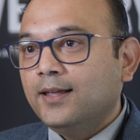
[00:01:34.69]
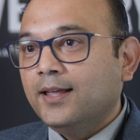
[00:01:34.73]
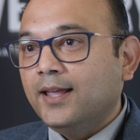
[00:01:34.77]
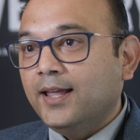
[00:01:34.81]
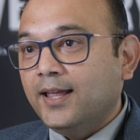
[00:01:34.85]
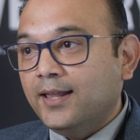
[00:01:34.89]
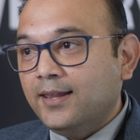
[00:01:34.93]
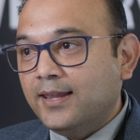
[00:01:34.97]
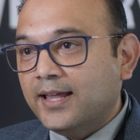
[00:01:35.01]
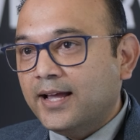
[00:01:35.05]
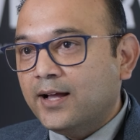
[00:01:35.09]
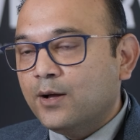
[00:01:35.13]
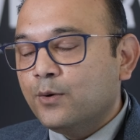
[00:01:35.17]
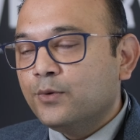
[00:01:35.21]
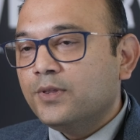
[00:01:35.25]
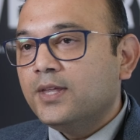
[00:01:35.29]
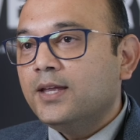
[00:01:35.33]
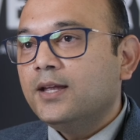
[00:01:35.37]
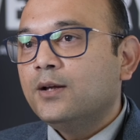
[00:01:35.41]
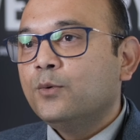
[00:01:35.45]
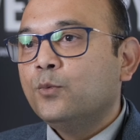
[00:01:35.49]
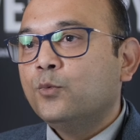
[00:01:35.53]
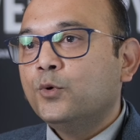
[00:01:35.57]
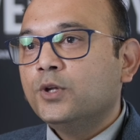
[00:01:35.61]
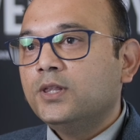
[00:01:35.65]
And now
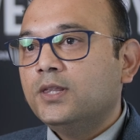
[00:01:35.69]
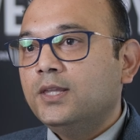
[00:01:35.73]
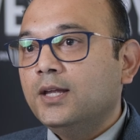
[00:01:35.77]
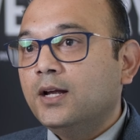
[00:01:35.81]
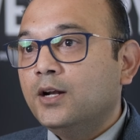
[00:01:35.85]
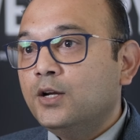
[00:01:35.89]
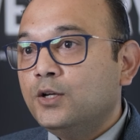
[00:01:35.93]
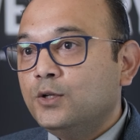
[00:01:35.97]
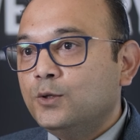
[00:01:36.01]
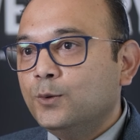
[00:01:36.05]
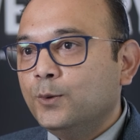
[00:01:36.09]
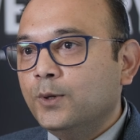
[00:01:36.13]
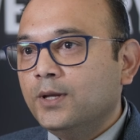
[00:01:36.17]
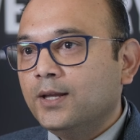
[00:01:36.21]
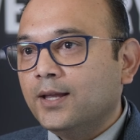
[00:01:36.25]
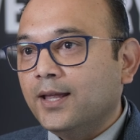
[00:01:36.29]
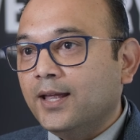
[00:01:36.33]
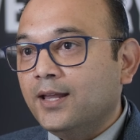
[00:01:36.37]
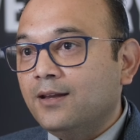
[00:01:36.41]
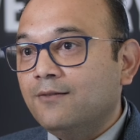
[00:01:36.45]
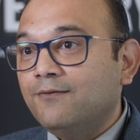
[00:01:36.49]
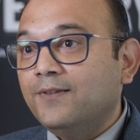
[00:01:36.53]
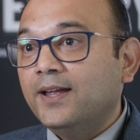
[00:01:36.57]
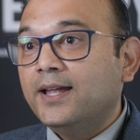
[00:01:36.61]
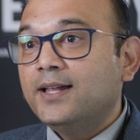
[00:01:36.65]
what they're doing
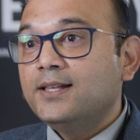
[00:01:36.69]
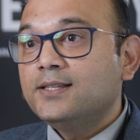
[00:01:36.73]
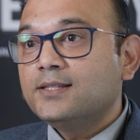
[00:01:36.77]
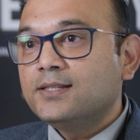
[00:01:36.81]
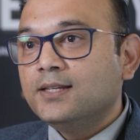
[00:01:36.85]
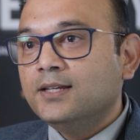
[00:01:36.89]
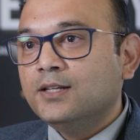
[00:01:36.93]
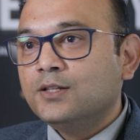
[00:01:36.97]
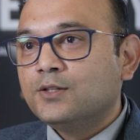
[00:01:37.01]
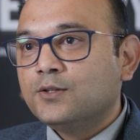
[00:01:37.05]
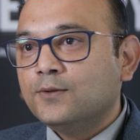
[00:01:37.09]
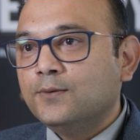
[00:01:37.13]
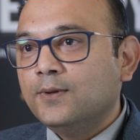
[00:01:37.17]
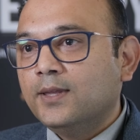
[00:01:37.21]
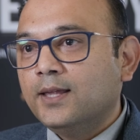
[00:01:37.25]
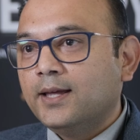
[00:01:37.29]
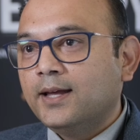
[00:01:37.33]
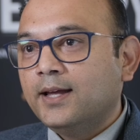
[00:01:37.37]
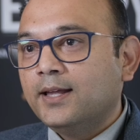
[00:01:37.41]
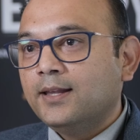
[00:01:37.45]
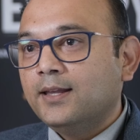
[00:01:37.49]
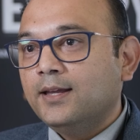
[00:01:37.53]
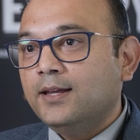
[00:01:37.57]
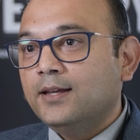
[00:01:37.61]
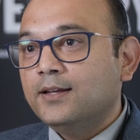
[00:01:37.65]
advancing to
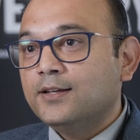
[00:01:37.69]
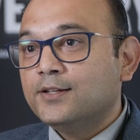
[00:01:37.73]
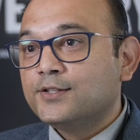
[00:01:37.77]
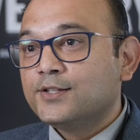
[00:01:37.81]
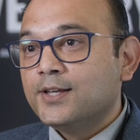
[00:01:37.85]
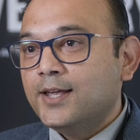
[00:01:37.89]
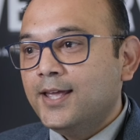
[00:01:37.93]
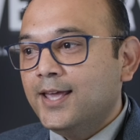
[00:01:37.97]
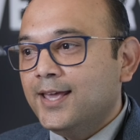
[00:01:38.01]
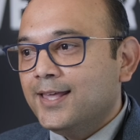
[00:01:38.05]
that is